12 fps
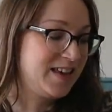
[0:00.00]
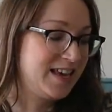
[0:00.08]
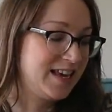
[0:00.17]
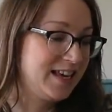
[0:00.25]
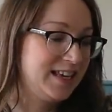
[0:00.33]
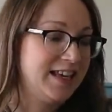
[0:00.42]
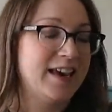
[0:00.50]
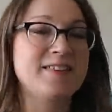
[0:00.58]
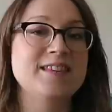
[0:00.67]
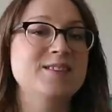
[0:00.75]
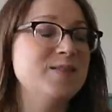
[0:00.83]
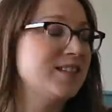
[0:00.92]
But yeah,
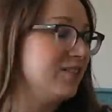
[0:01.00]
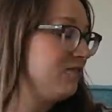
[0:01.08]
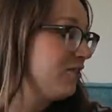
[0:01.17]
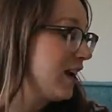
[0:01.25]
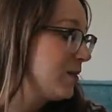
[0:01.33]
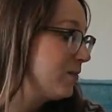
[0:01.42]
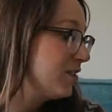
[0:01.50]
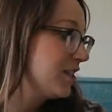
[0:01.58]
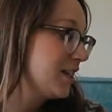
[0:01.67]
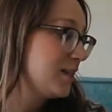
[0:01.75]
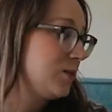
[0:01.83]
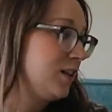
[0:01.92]
this was a great
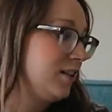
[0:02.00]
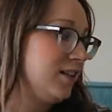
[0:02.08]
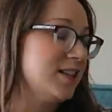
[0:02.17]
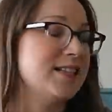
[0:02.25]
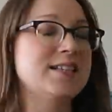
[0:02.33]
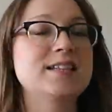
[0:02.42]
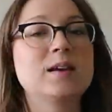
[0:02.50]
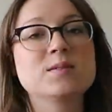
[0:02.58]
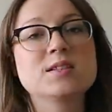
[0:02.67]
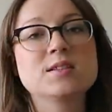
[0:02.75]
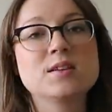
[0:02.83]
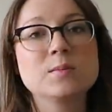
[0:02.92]
project to work on. As I say, it
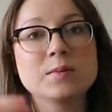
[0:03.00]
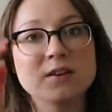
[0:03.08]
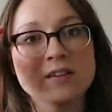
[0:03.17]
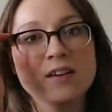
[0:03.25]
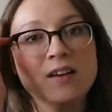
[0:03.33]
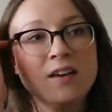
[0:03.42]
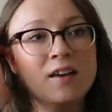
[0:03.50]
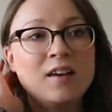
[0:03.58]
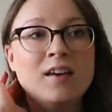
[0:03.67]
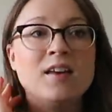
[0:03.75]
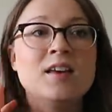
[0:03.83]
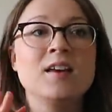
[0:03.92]
was super
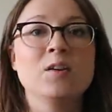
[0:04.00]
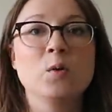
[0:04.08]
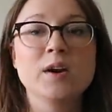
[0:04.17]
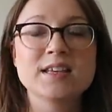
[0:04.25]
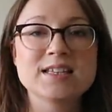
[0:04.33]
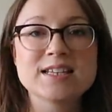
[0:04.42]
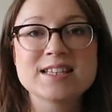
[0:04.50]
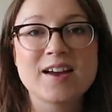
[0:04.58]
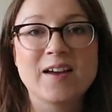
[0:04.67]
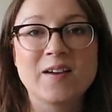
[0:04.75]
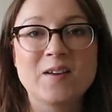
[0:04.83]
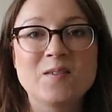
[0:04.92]
quick to
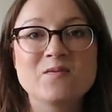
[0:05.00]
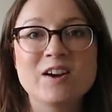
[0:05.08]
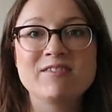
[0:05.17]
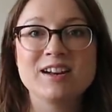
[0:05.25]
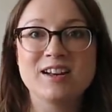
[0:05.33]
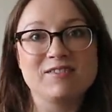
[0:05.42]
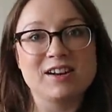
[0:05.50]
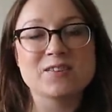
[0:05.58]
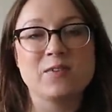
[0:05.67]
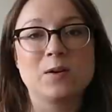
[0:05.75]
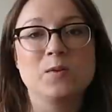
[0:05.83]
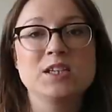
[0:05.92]
sew, very like
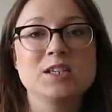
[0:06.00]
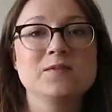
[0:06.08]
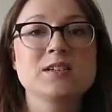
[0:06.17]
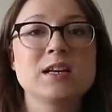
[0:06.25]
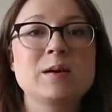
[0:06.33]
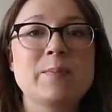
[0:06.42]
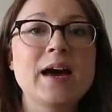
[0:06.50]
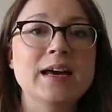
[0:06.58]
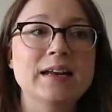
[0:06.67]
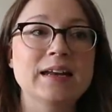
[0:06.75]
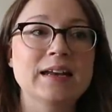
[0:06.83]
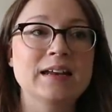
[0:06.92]
gratifying. Once you've done a
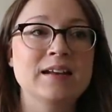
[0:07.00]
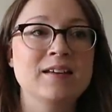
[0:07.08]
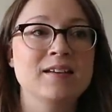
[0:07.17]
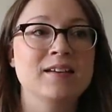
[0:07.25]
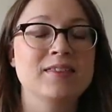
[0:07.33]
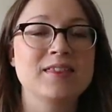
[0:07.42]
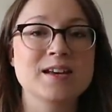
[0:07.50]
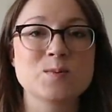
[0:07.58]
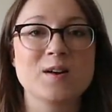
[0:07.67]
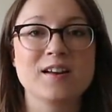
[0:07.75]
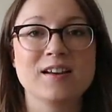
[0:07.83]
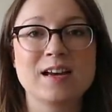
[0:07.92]
pattern, that's
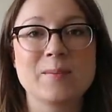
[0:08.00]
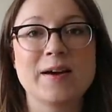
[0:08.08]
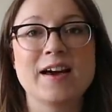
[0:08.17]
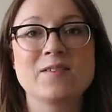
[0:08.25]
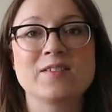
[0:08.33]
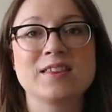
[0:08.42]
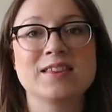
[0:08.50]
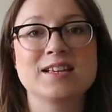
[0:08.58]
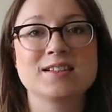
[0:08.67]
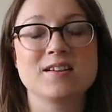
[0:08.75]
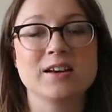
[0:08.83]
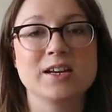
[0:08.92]
what I like about having
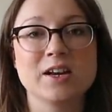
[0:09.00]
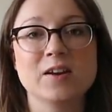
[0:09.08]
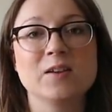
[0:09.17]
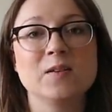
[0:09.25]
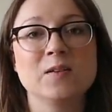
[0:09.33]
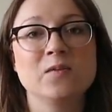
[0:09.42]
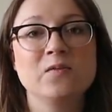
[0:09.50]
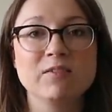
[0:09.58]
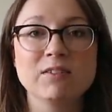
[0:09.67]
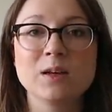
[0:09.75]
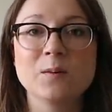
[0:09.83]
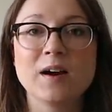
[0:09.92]
things that I know
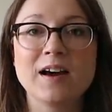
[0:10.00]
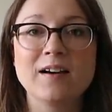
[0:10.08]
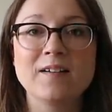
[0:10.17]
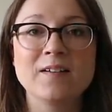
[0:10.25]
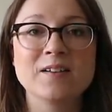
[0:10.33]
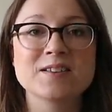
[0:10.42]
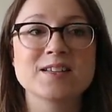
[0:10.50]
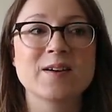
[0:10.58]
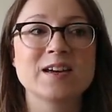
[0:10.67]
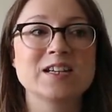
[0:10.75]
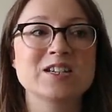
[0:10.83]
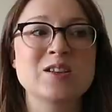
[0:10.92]
fit really well. So
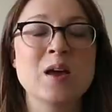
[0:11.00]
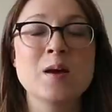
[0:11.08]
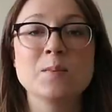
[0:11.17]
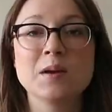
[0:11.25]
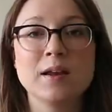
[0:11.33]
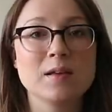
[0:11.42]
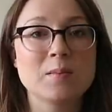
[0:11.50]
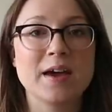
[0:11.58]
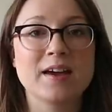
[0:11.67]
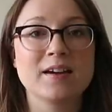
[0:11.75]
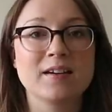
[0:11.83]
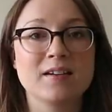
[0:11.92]
I can just fill out the
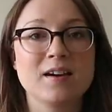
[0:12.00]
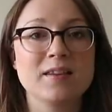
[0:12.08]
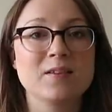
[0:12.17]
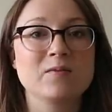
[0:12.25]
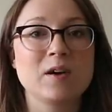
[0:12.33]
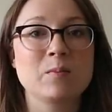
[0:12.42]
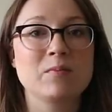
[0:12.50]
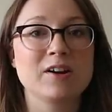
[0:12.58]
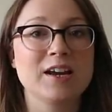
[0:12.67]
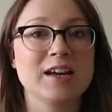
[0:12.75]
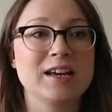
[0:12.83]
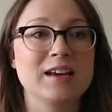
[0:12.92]
pattern, cut the
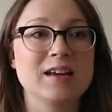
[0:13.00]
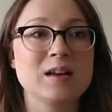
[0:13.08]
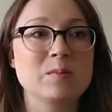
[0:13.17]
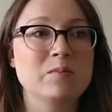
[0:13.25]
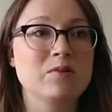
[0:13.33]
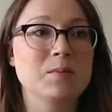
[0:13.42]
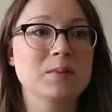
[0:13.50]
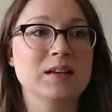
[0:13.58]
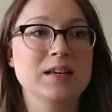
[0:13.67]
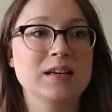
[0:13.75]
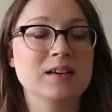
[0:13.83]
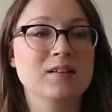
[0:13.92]
fabric, and it
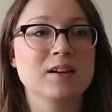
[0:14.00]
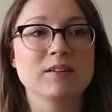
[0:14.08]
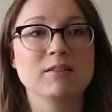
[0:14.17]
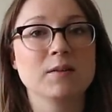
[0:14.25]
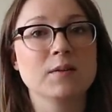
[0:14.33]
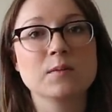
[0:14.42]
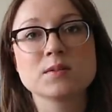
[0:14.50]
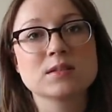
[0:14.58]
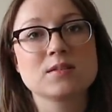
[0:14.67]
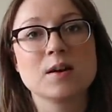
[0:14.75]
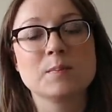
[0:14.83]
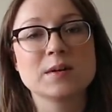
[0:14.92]
probably, I don't know, I
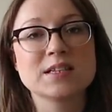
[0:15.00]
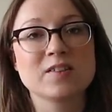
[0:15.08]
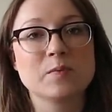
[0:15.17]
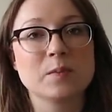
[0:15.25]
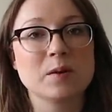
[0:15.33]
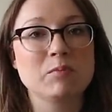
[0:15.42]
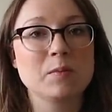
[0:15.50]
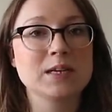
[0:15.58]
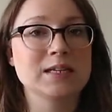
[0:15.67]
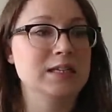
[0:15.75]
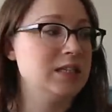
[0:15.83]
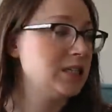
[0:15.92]
wasn't timing myself, but it
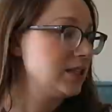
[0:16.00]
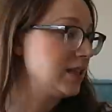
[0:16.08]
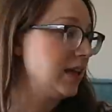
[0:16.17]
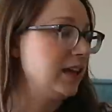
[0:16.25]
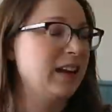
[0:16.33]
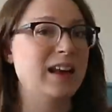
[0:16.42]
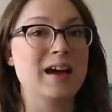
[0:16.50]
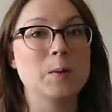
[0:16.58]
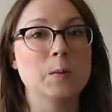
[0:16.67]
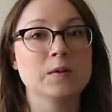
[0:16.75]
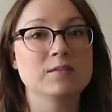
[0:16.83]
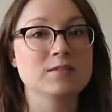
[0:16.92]
probably did just take an
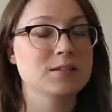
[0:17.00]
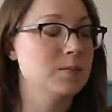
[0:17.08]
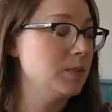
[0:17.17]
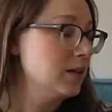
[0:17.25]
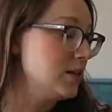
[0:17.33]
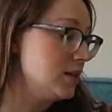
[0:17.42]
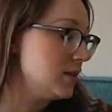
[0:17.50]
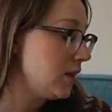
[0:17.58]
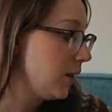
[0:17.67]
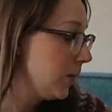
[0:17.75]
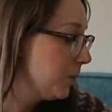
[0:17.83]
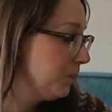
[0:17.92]
hour or something to
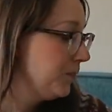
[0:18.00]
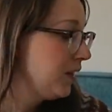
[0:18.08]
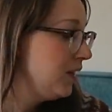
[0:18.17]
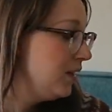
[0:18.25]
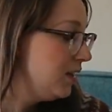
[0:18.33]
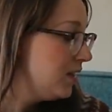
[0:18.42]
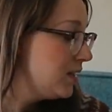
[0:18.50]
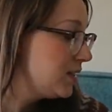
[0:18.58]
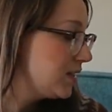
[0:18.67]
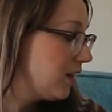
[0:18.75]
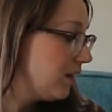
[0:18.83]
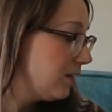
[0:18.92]
sew.
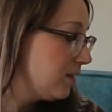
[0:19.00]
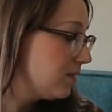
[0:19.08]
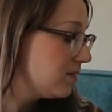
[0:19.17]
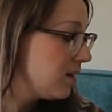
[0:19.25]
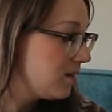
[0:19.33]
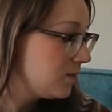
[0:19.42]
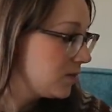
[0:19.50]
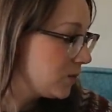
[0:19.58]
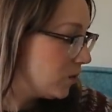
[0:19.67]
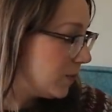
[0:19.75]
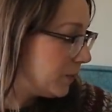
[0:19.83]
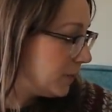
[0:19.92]
So that
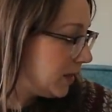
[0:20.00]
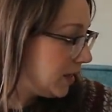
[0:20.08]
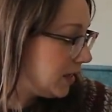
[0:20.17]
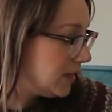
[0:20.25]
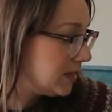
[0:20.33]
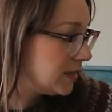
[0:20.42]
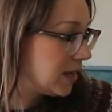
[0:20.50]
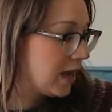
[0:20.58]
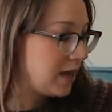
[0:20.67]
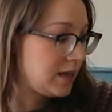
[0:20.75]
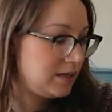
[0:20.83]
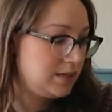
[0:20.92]
was one piece.
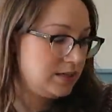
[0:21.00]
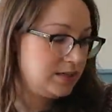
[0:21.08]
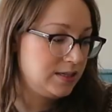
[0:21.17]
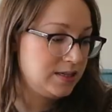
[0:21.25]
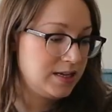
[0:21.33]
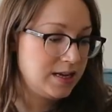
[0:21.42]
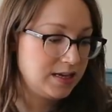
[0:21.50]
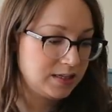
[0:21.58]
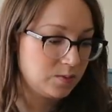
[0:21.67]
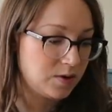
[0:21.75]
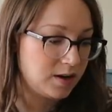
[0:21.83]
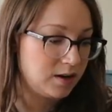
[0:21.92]
And the
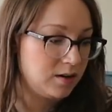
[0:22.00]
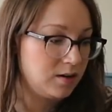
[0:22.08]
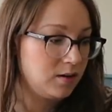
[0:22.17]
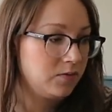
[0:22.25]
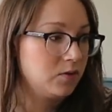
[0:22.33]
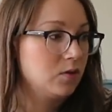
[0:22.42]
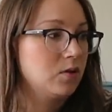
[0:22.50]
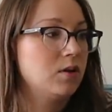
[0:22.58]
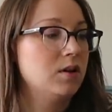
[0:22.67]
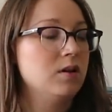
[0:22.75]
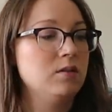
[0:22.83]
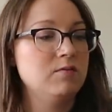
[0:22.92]
next one, I've
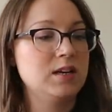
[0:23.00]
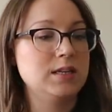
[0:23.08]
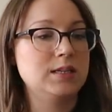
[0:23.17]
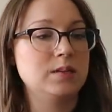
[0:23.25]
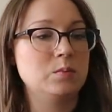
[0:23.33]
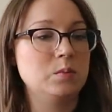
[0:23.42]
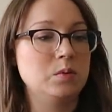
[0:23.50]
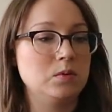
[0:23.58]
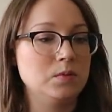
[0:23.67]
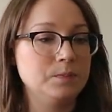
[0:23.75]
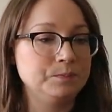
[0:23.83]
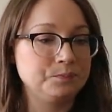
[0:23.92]
got another really
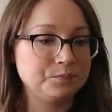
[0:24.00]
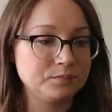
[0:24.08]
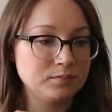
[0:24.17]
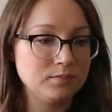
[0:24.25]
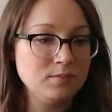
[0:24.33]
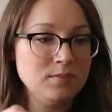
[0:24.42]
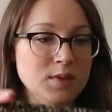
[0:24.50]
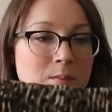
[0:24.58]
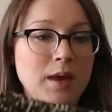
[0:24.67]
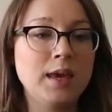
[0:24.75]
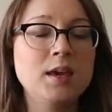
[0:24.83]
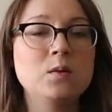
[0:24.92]
simple
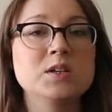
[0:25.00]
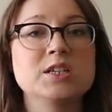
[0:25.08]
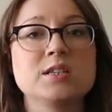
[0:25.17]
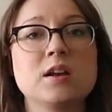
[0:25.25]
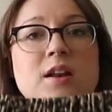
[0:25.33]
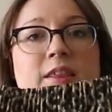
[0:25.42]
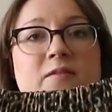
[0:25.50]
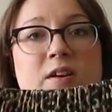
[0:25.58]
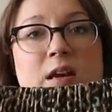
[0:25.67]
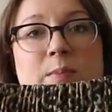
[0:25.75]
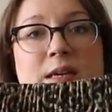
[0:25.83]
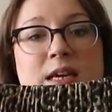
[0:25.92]
make, which is another
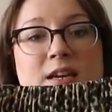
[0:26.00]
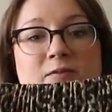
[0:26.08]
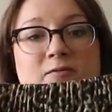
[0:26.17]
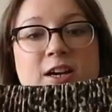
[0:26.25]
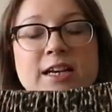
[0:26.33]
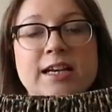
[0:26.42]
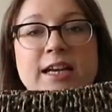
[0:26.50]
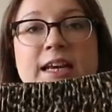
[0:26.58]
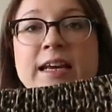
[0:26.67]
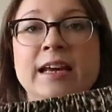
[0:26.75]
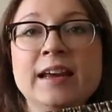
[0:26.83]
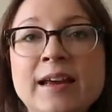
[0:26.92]
very beginner
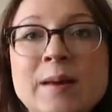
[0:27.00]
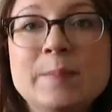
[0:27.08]
friendly